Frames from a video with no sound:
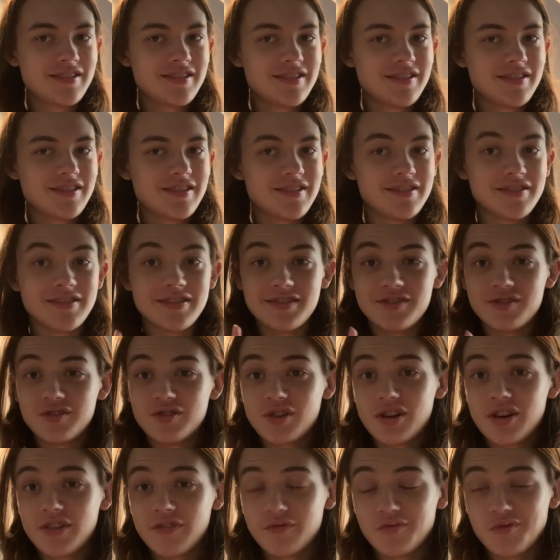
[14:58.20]
This is
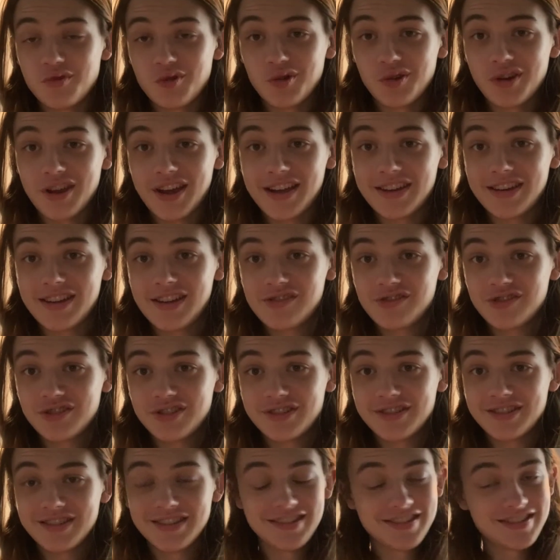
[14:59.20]
Sean from Day Contention,
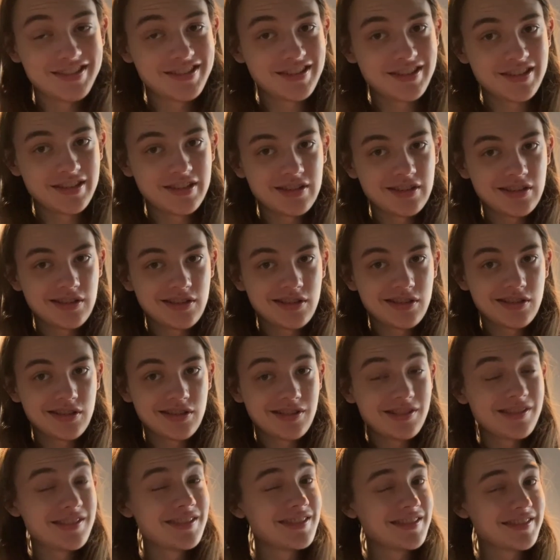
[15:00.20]

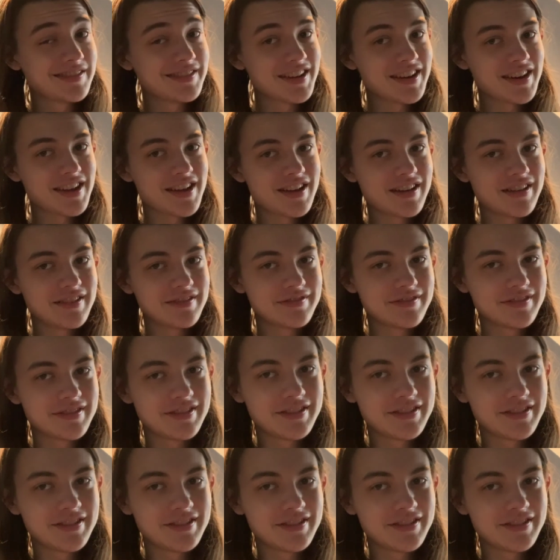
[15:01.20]
signing off.